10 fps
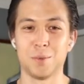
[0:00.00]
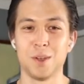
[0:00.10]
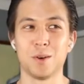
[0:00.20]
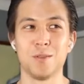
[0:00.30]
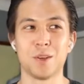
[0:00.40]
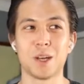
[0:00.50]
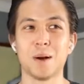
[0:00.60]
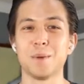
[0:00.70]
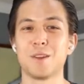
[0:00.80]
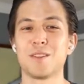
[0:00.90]
We don't even
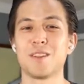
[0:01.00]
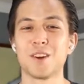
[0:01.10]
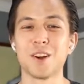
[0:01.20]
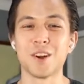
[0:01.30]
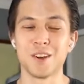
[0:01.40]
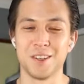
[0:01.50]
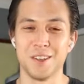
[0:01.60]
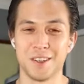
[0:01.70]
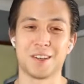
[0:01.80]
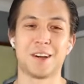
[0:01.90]
come in third
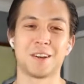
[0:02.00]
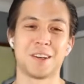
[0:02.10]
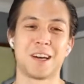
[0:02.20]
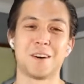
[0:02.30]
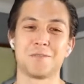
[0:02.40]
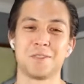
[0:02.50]
in CONCACAF,